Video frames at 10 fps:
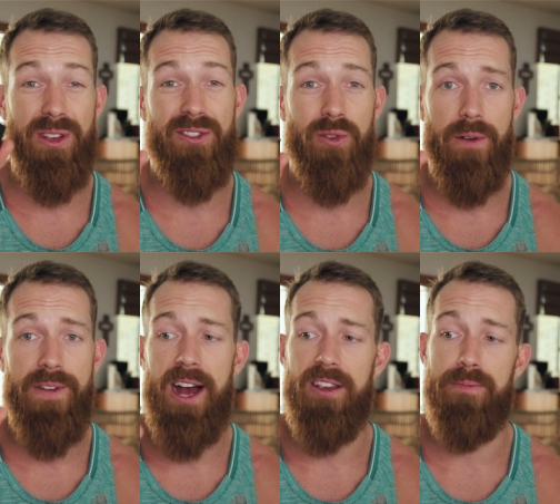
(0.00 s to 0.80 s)
only store
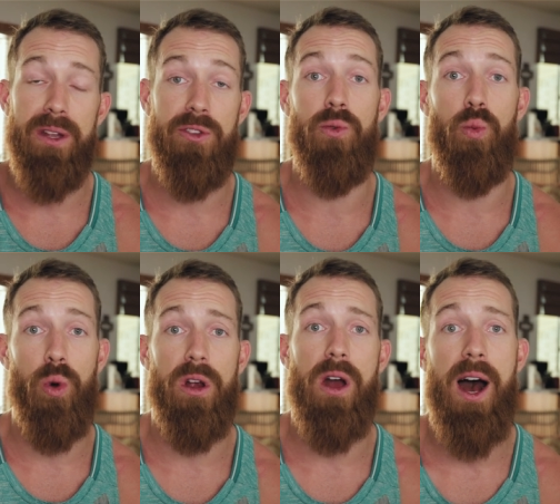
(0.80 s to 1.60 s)
files, but to
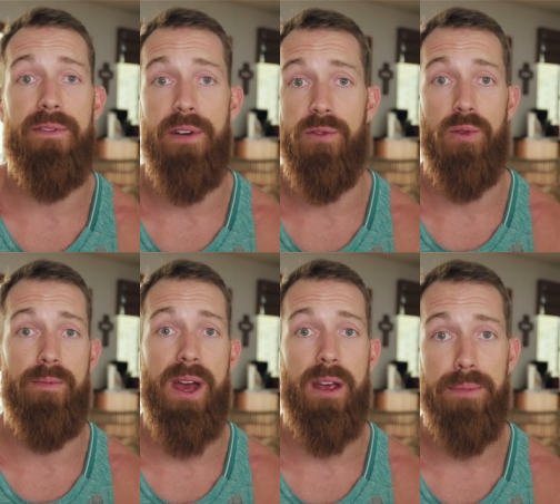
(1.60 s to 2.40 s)
work off of
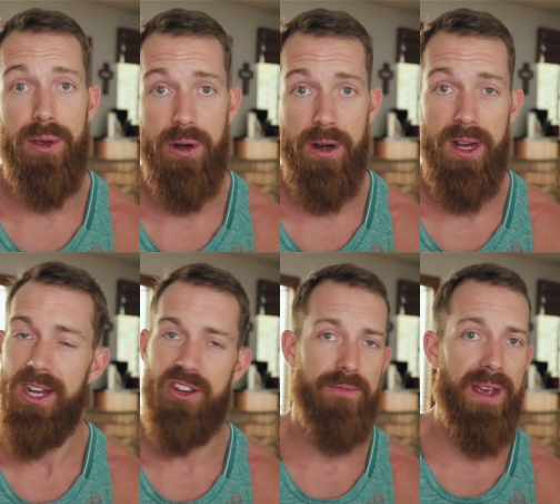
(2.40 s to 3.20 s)
with my computer.
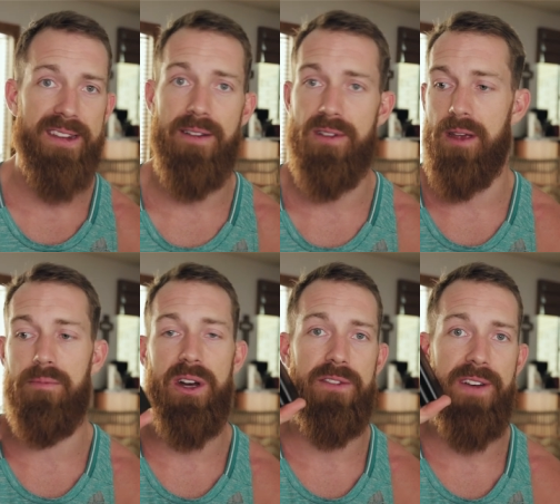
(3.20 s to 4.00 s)
Just makes everything
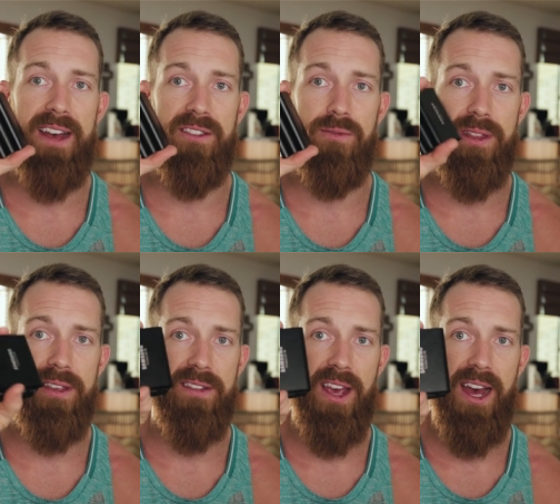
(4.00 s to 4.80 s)
much faster with
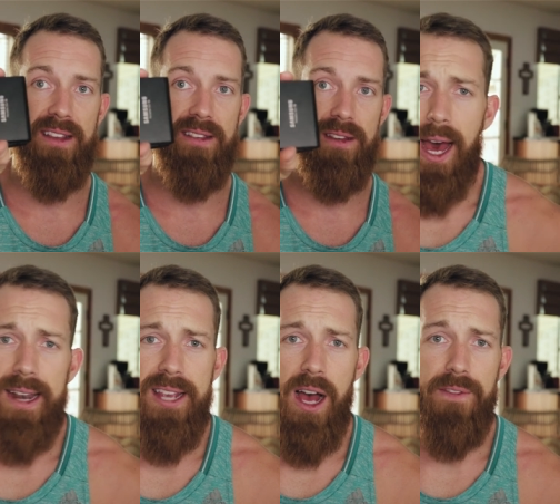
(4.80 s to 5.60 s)
these guys.
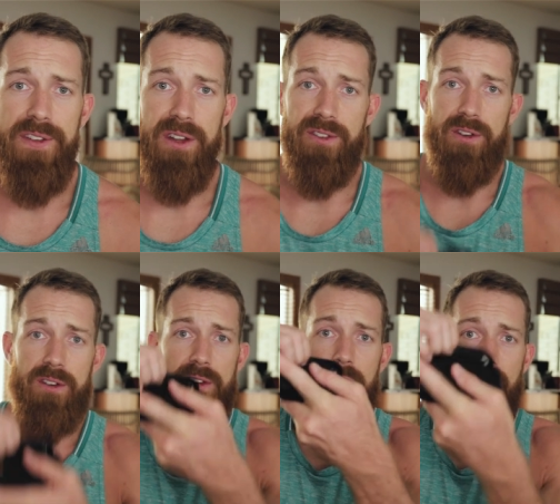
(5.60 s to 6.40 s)
Gotta talk
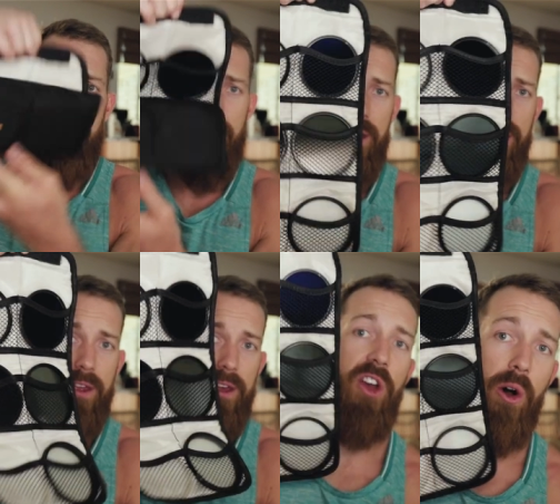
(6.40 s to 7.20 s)
filters.
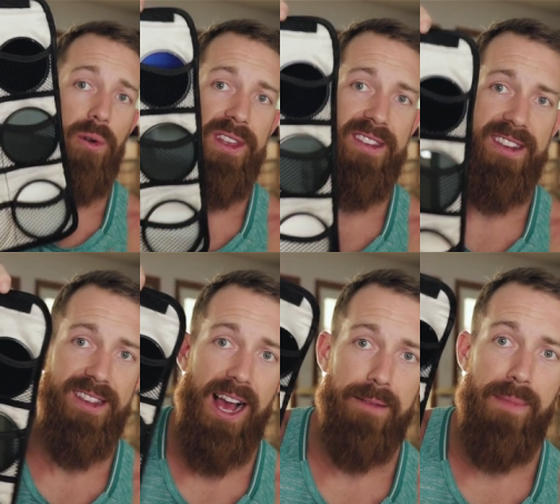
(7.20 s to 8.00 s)
So this is
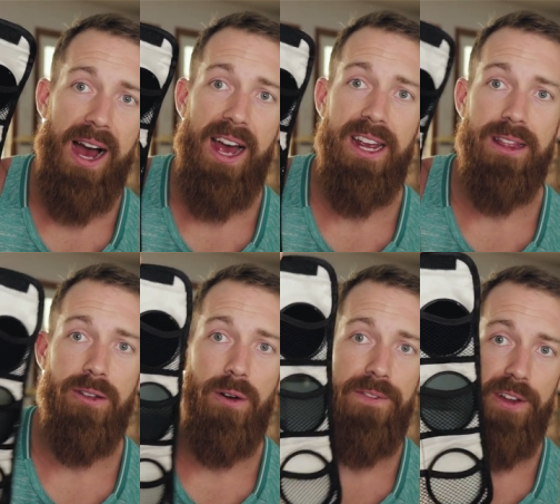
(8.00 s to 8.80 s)
like my
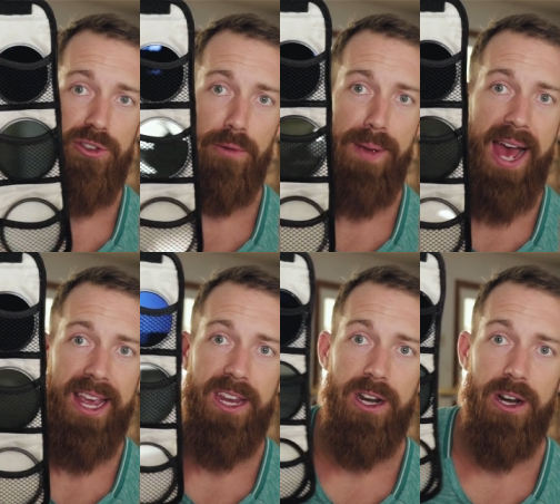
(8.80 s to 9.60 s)
little filter
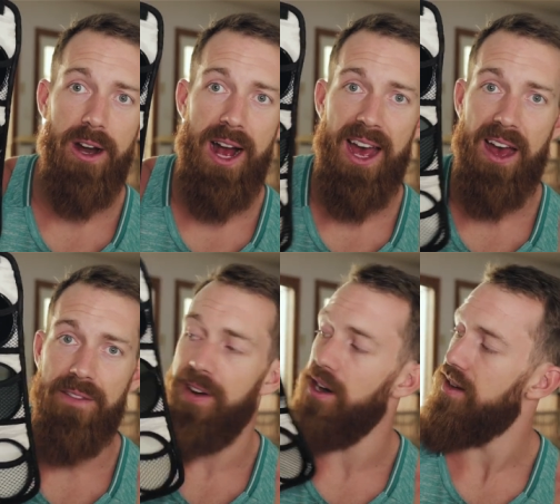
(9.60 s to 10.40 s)
pack here. I
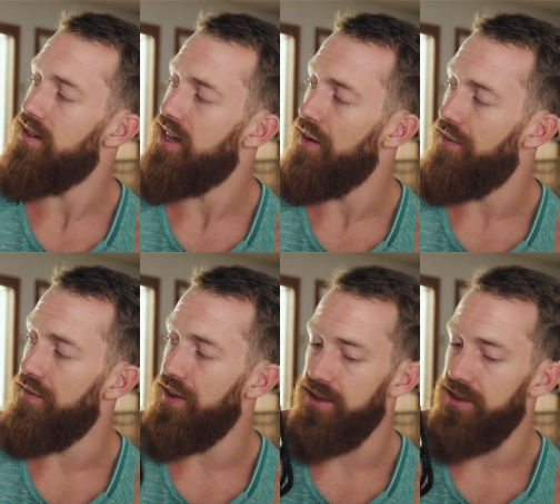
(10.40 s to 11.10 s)
have various Tiffen